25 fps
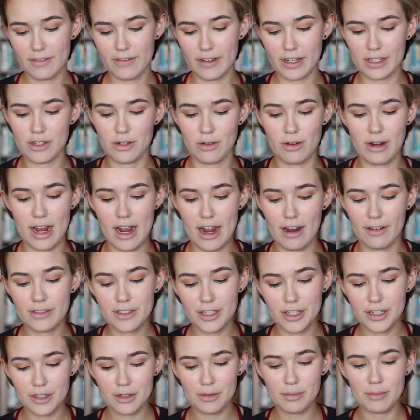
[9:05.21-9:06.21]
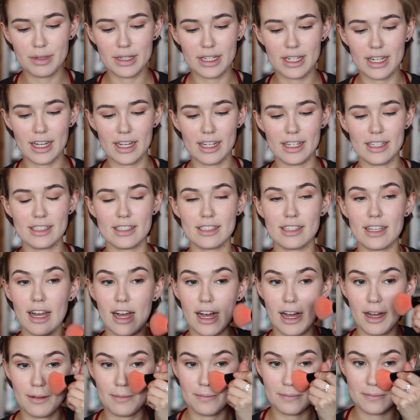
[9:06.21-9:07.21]
if I don't have to because,
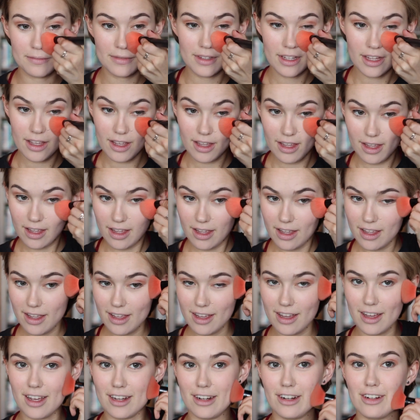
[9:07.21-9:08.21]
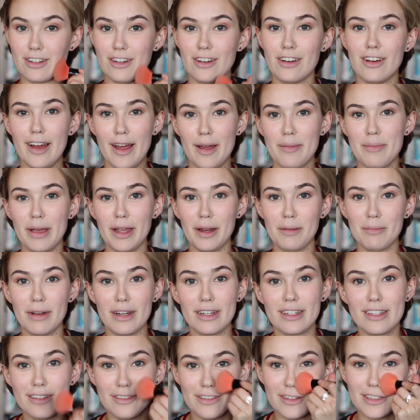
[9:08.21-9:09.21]
I don't know, I paid
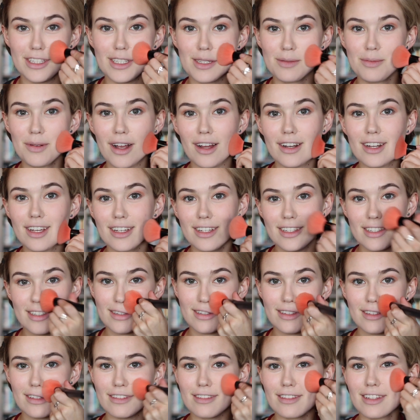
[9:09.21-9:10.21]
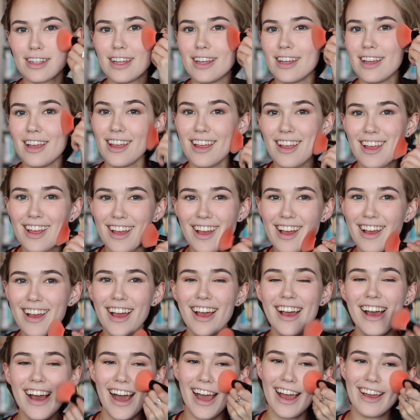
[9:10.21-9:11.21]
money for these products.
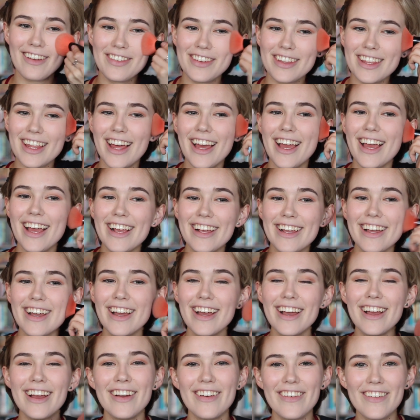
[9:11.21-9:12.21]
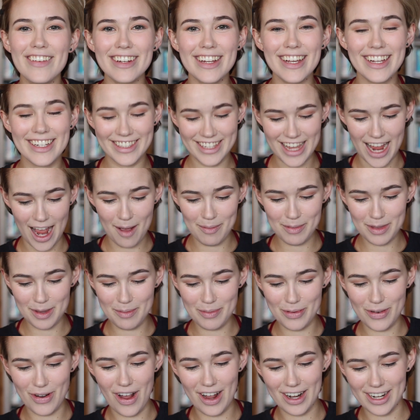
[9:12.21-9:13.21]
I feel like when I tap the
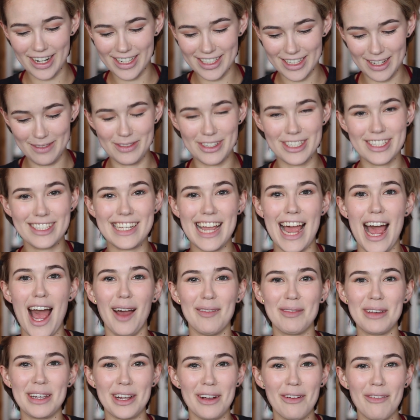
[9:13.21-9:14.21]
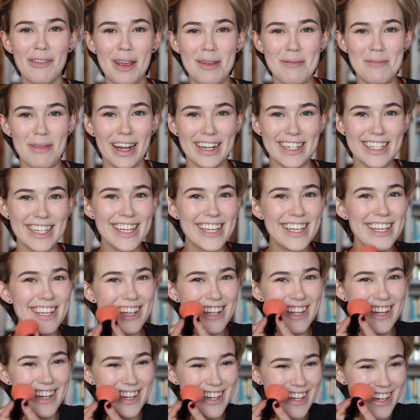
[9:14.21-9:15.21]
products, I'm just tapping away
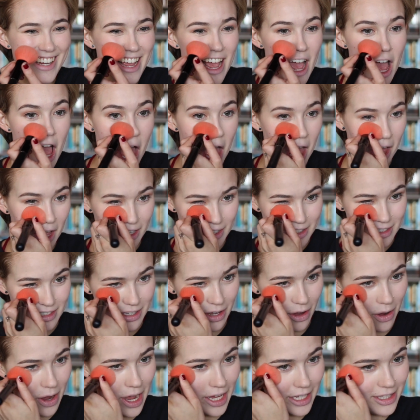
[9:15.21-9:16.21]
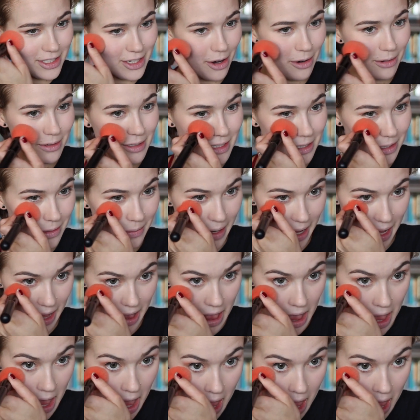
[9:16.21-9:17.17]
money, and so I don't do it.